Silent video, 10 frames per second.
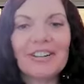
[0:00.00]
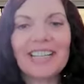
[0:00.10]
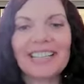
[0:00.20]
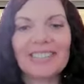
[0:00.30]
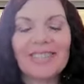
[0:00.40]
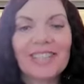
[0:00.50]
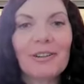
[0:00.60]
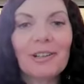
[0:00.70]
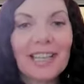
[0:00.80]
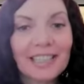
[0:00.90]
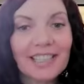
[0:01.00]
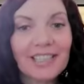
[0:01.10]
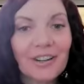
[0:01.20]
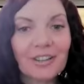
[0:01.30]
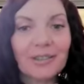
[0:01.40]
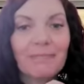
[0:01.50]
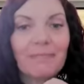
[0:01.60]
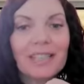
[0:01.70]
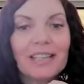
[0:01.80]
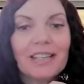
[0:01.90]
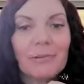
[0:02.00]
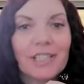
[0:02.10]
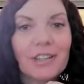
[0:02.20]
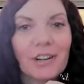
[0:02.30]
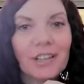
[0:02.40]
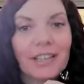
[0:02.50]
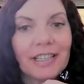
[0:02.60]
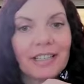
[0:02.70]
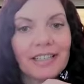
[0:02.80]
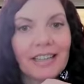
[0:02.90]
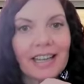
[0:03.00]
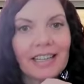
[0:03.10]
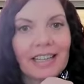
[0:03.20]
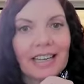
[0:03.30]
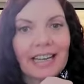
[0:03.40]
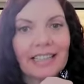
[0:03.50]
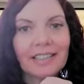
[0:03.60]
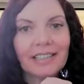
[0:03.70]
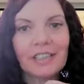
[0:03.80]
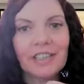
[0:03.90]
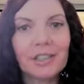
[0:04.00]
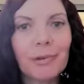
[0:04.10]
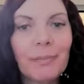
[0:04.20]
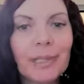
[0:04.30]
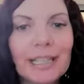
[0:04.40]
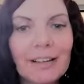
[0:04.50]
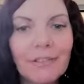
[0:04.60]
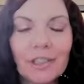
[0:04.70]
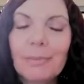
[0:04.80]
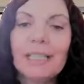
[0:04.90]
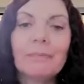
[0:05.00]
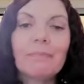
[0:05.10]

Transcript: Okay, so let's start. So, we start on the side of the hand and just repeat after